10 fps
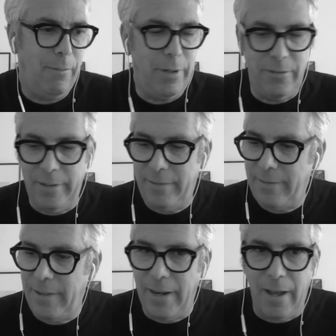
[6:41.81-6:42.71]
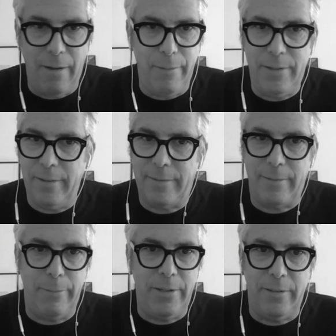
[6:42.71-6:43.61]
we just
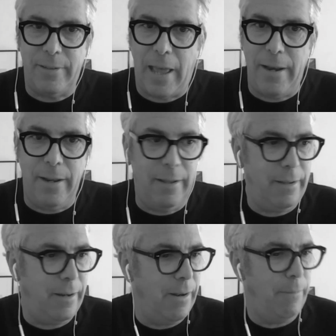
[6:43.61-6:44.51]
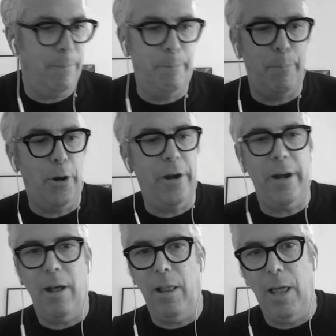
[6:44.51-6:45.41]
had to, burn
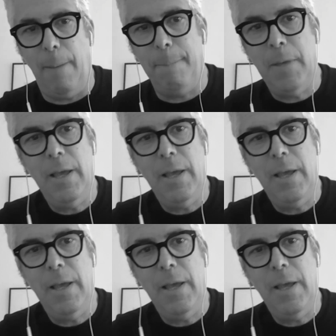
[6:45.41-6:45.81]
it all up.